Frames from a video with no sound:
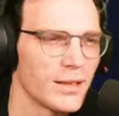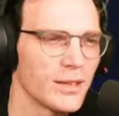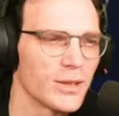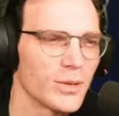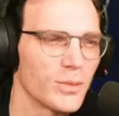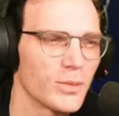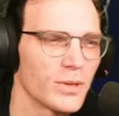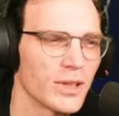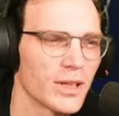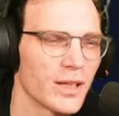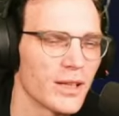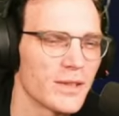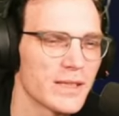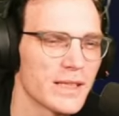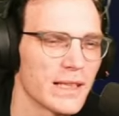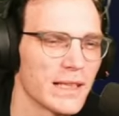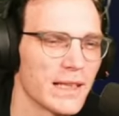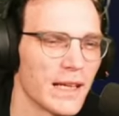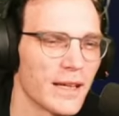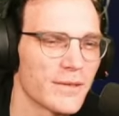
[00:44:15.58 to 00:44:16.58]
I don't want to go
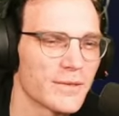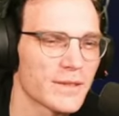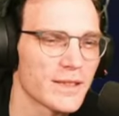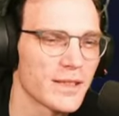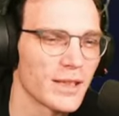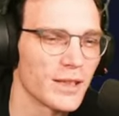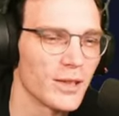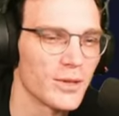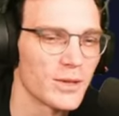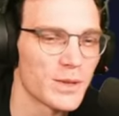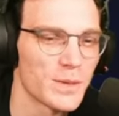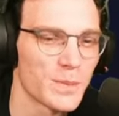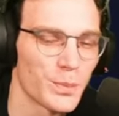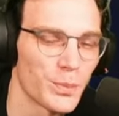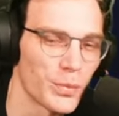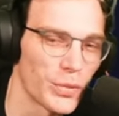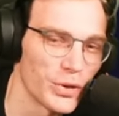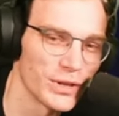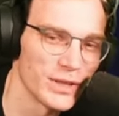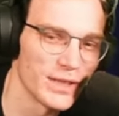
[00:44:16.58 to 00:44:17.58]
to the left because I know the
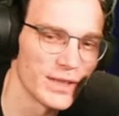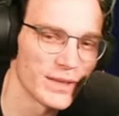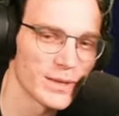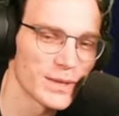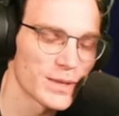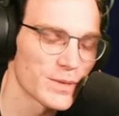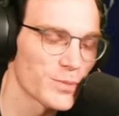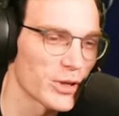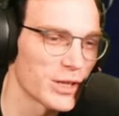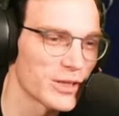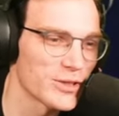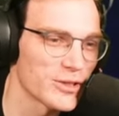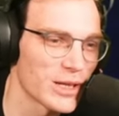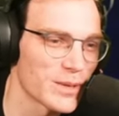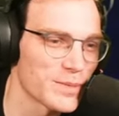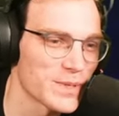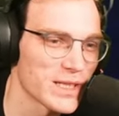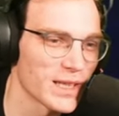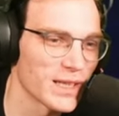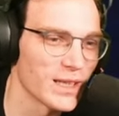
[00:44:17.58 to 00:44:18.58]

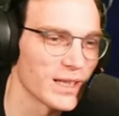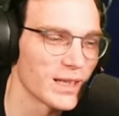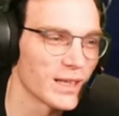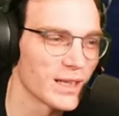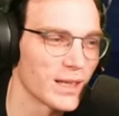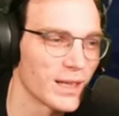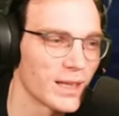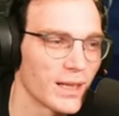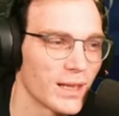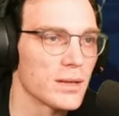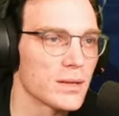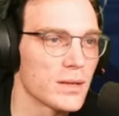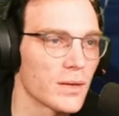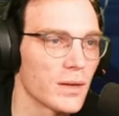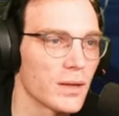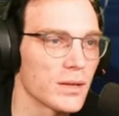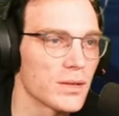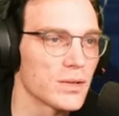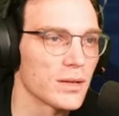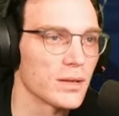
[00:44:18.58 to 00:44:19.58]
Springtrap's there. I
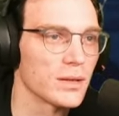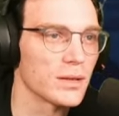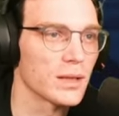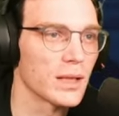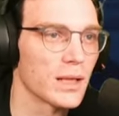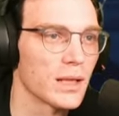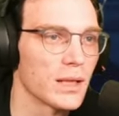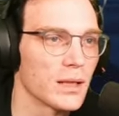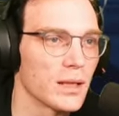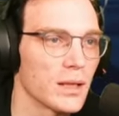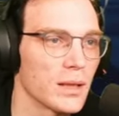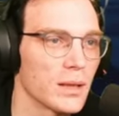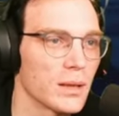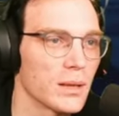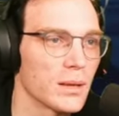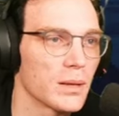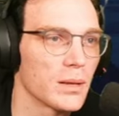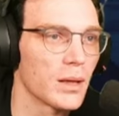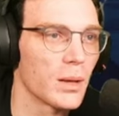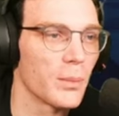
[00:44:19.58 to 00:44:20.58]
think he's trying to get
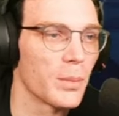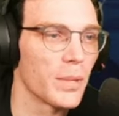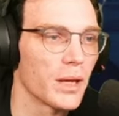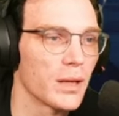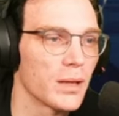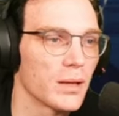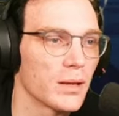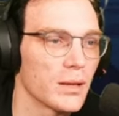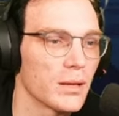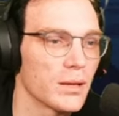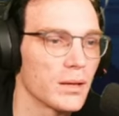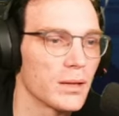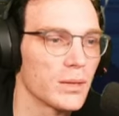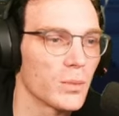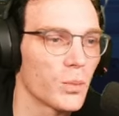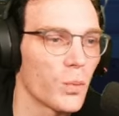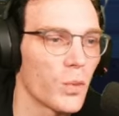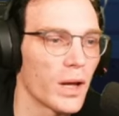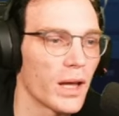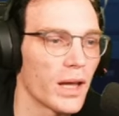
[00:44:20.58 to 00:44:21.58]
in. I better
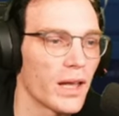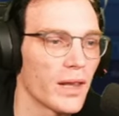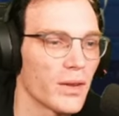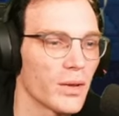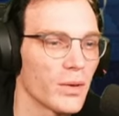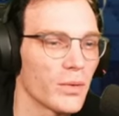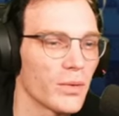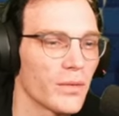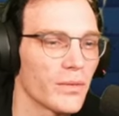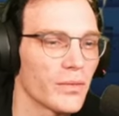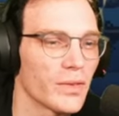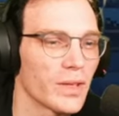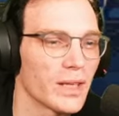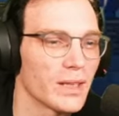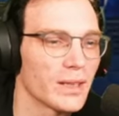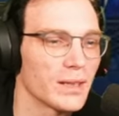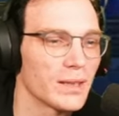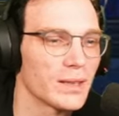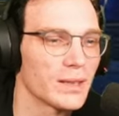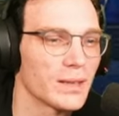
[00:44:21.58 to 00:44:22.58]
hide. Where though? The
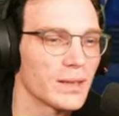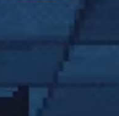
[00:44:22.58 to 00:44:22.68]
vent.